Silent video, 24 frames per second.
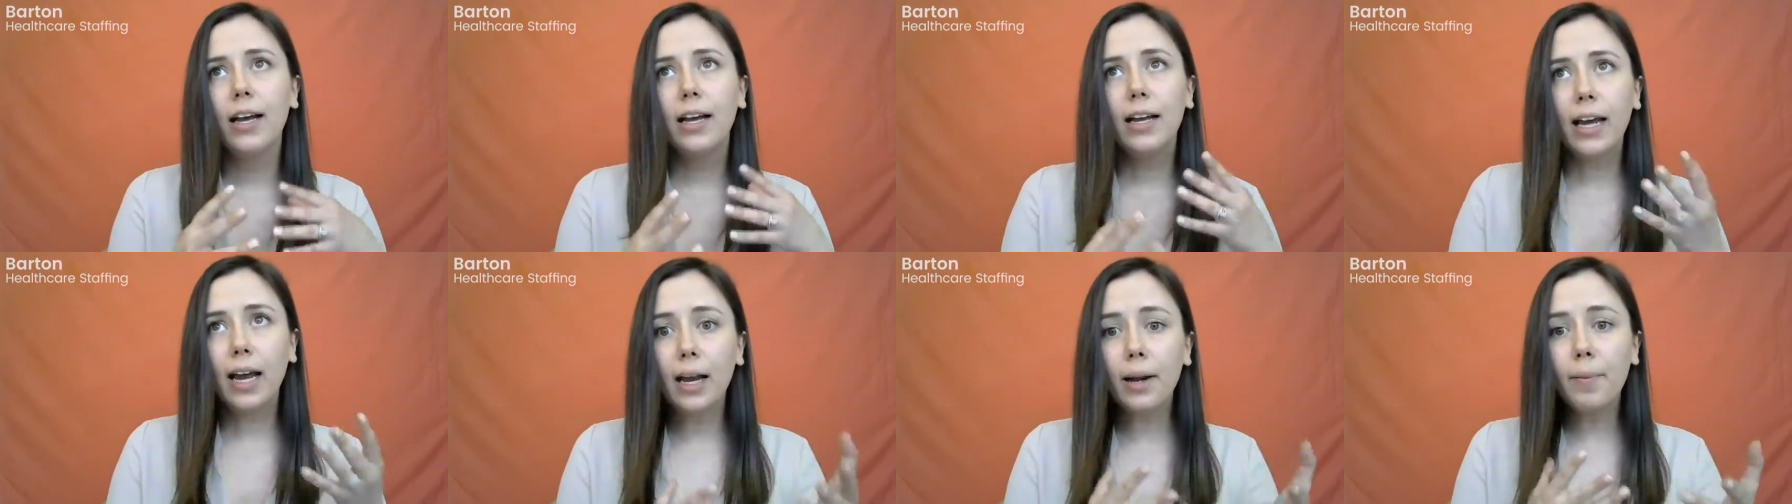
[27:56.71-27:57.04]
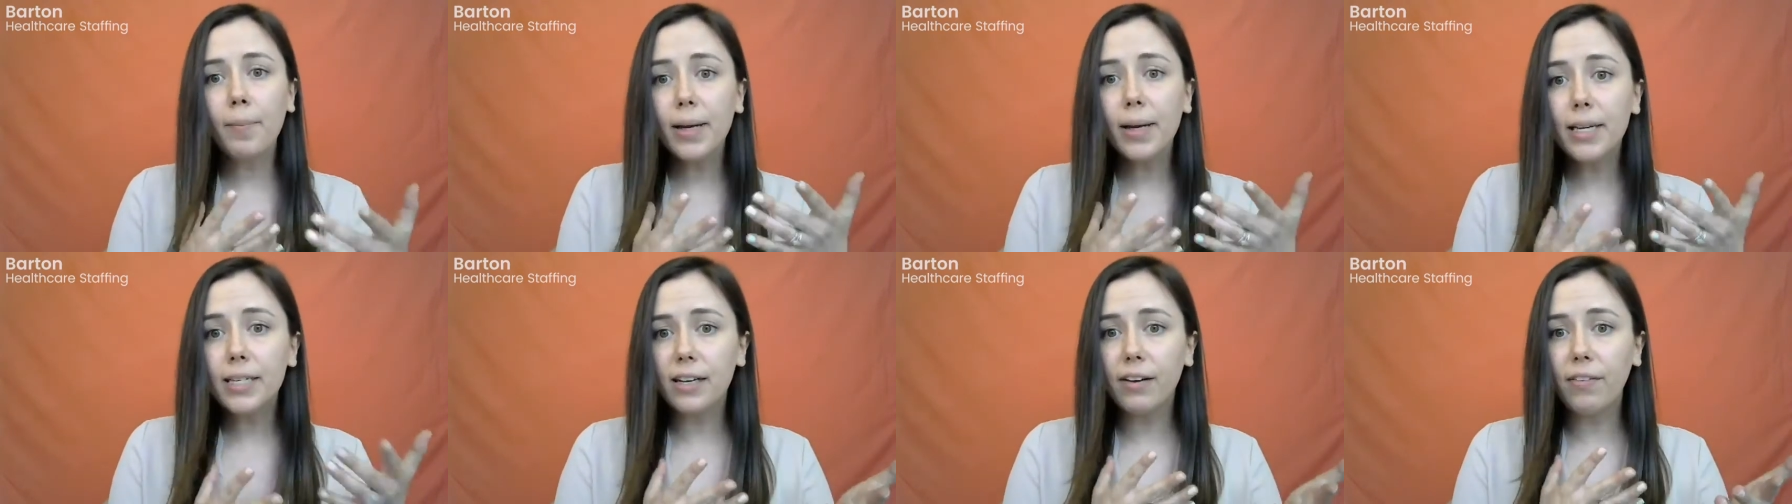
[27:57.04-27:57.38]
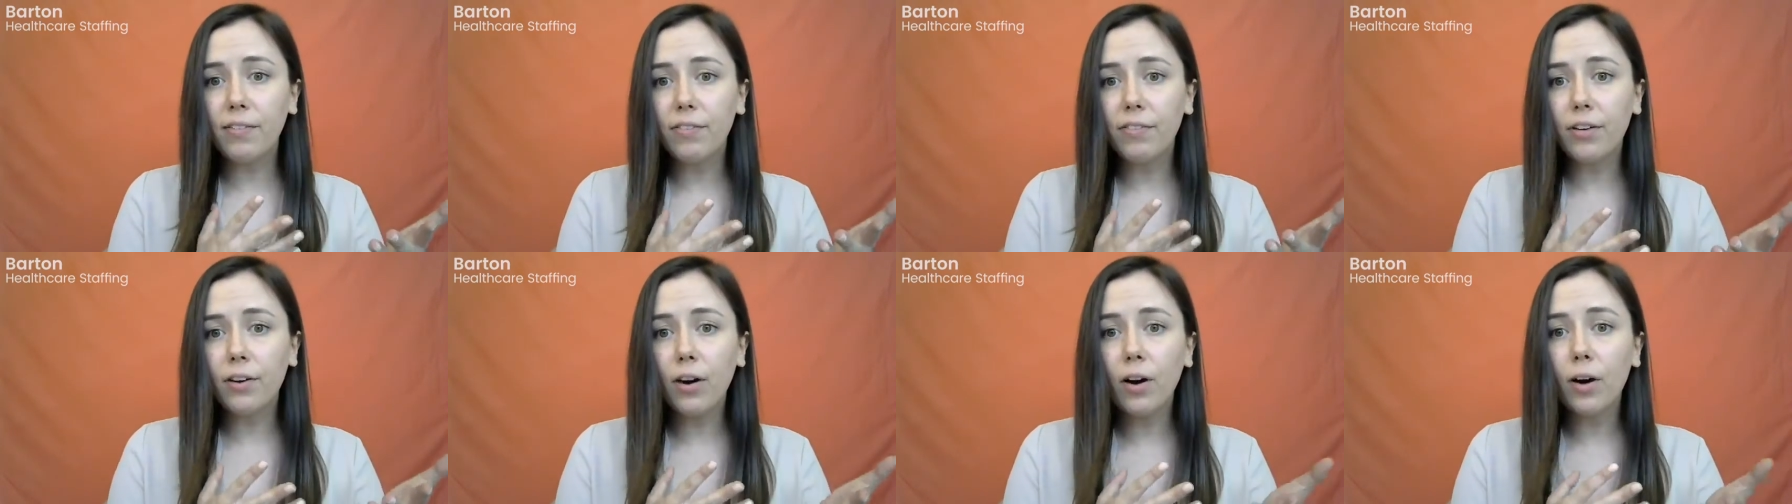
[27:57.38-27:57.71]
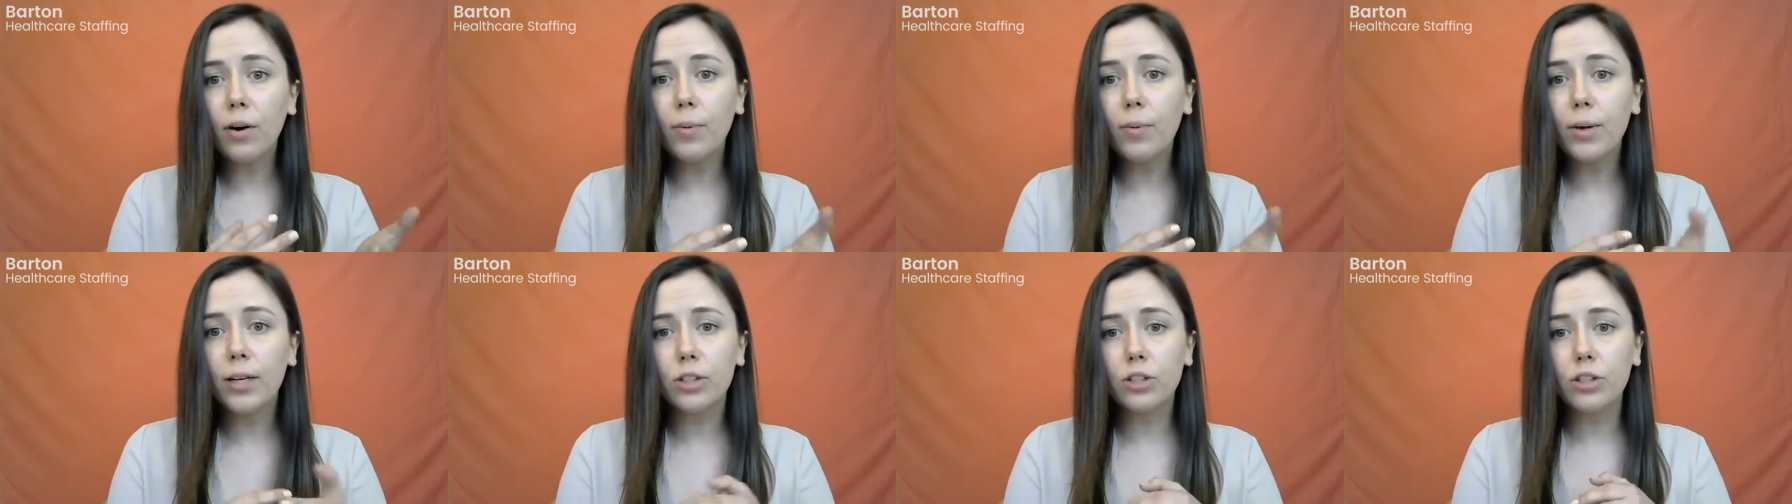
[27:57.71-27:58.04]
can be
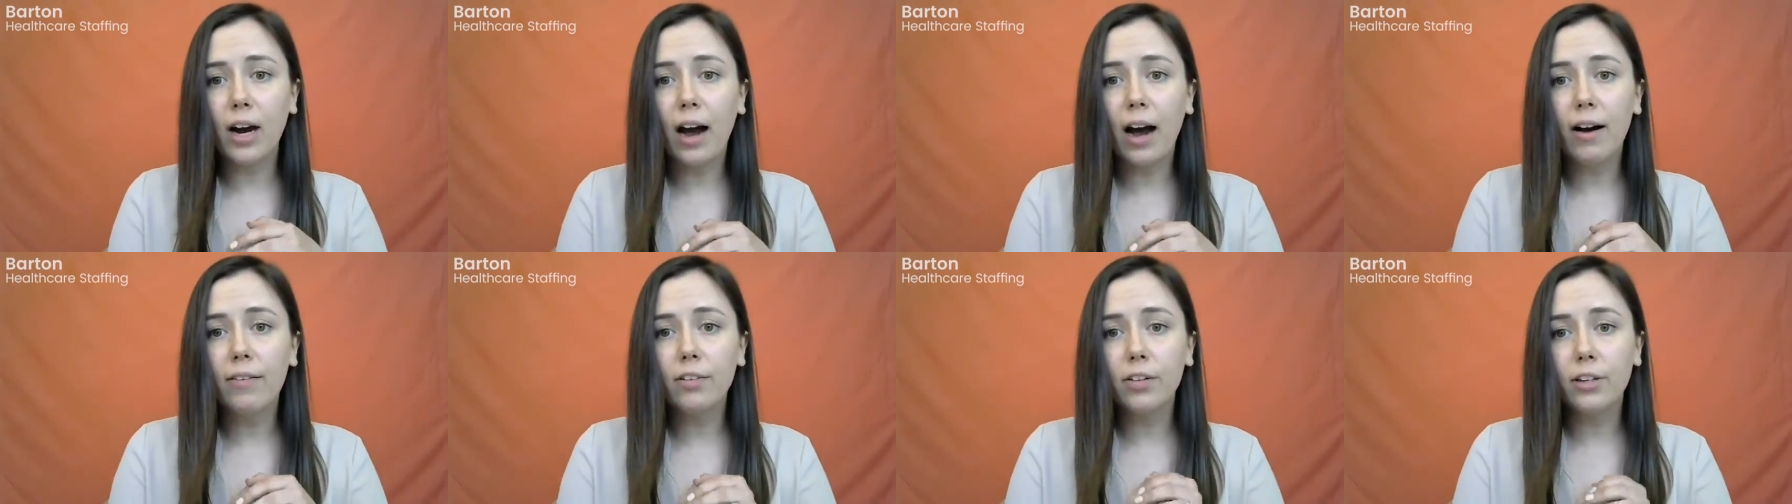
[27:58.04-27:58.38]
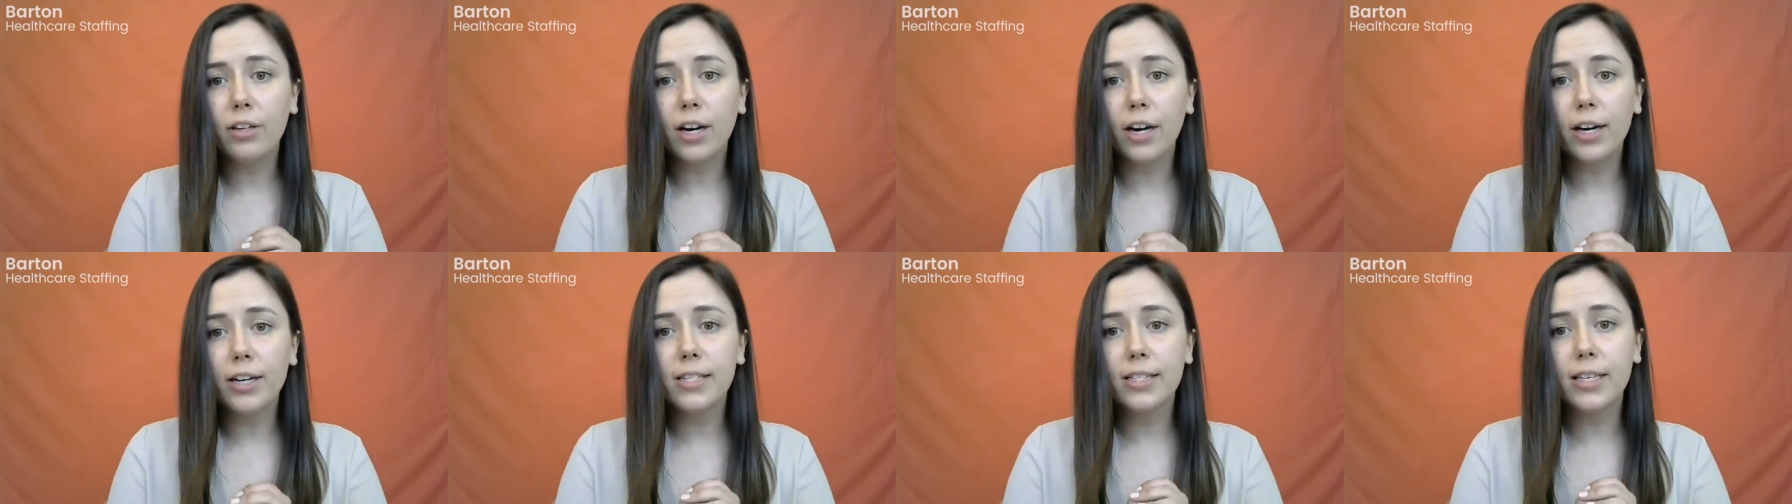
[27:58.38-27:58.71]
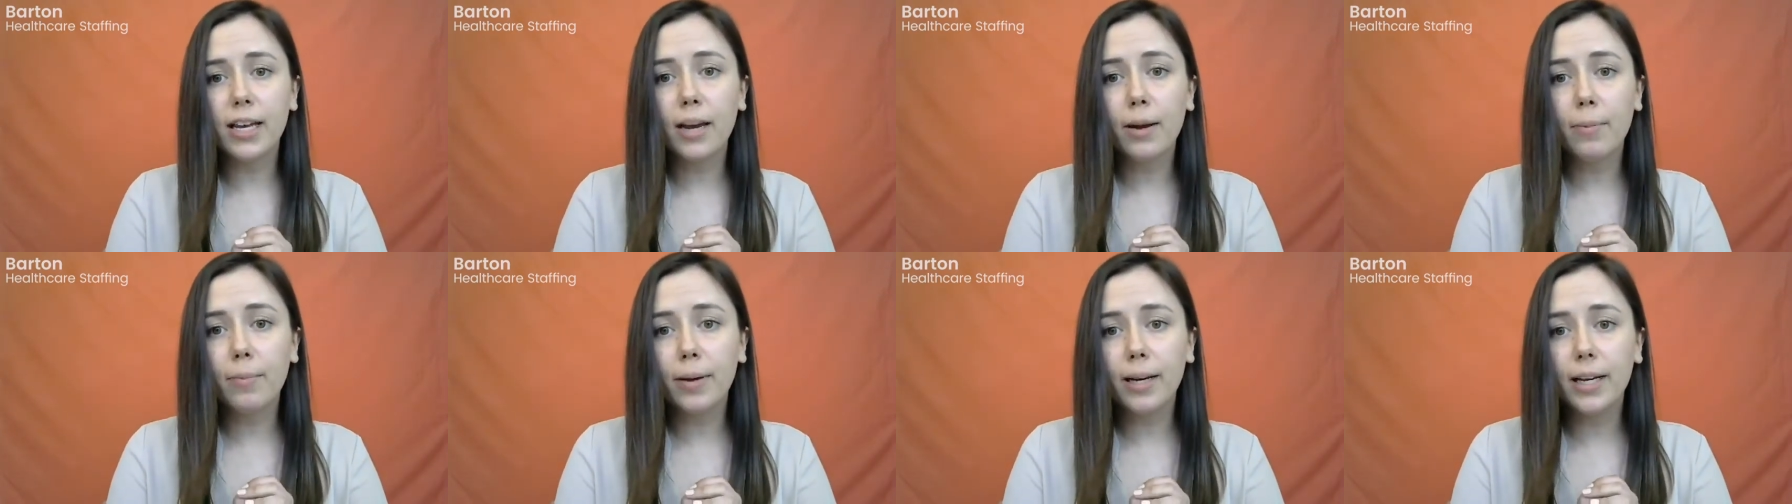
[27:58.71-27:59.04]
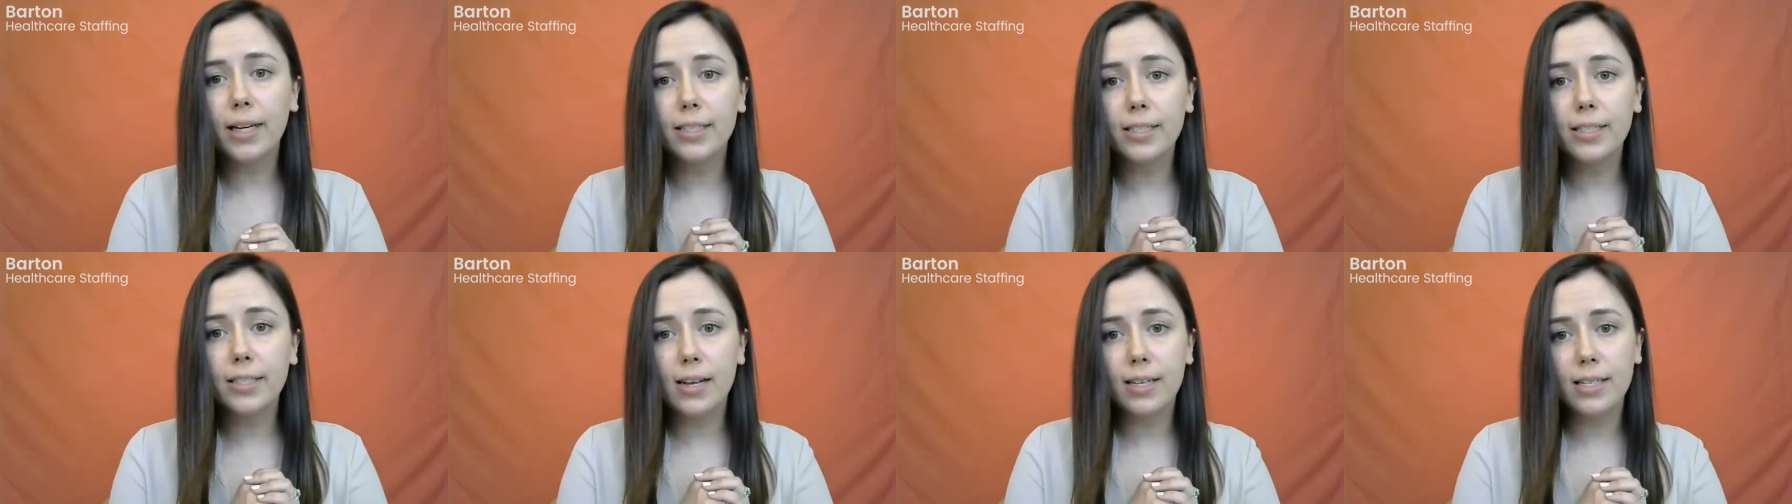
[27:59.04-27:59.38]
difficult with travel nursing, but
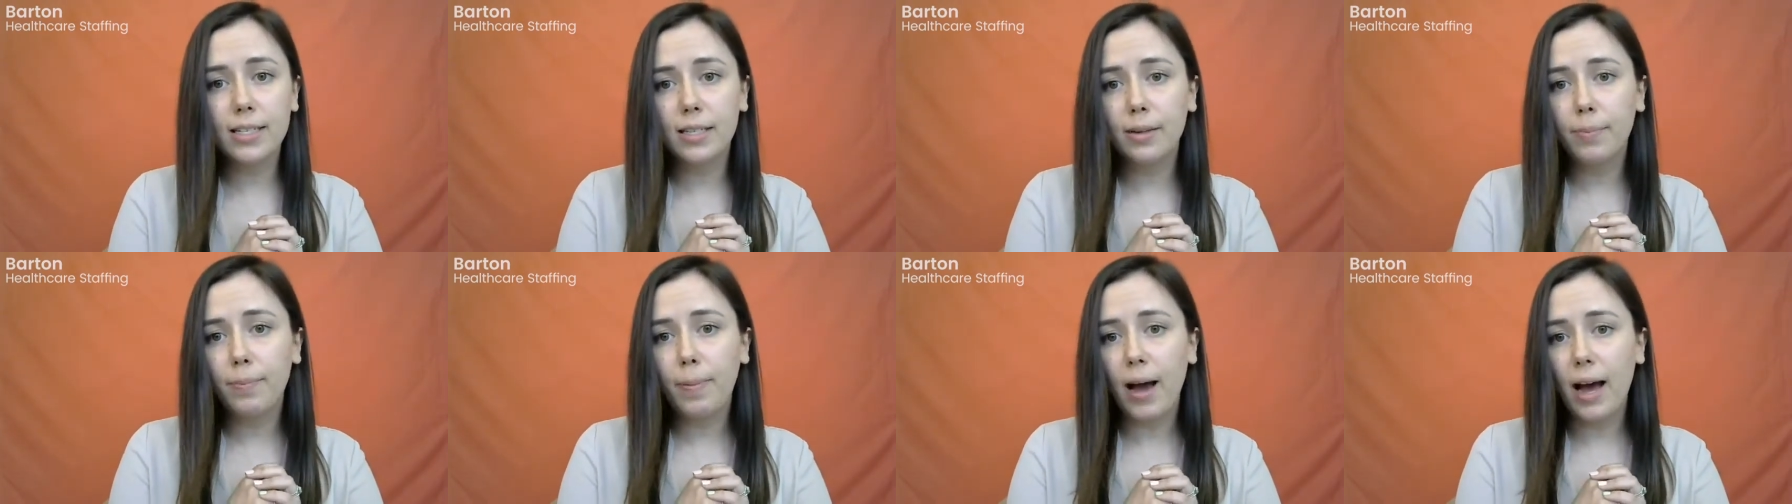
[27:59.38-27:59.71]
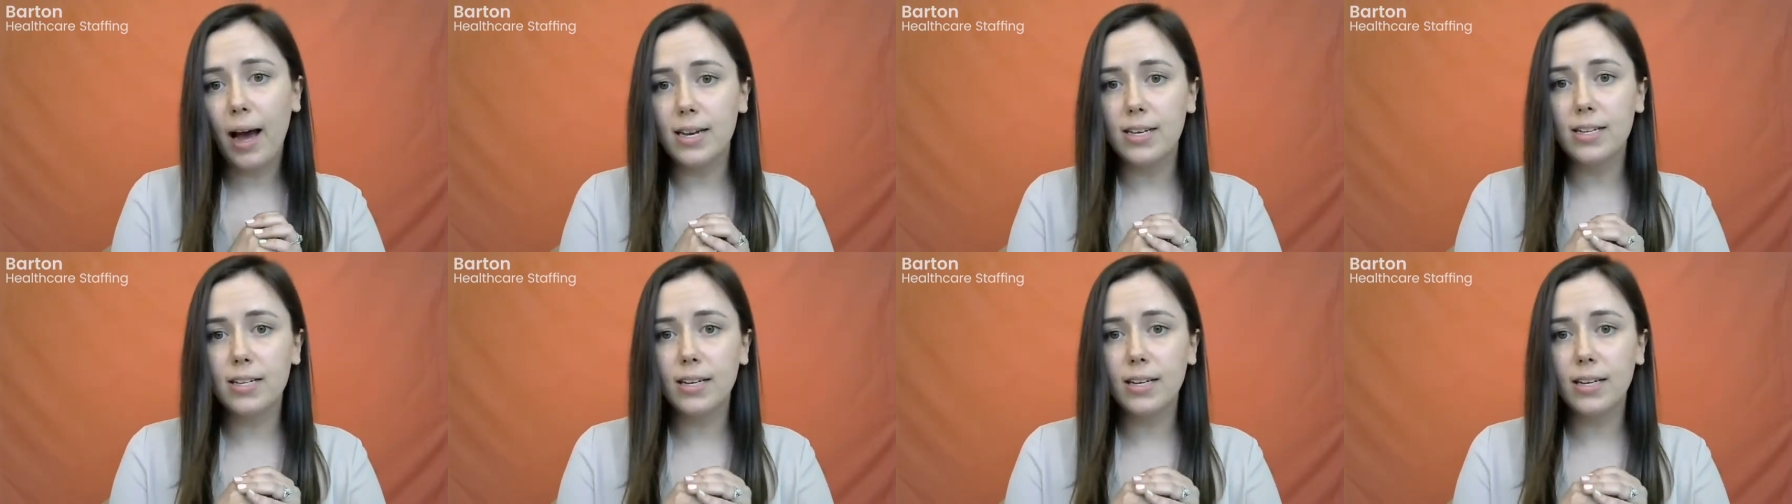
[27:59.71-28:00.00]
it does depend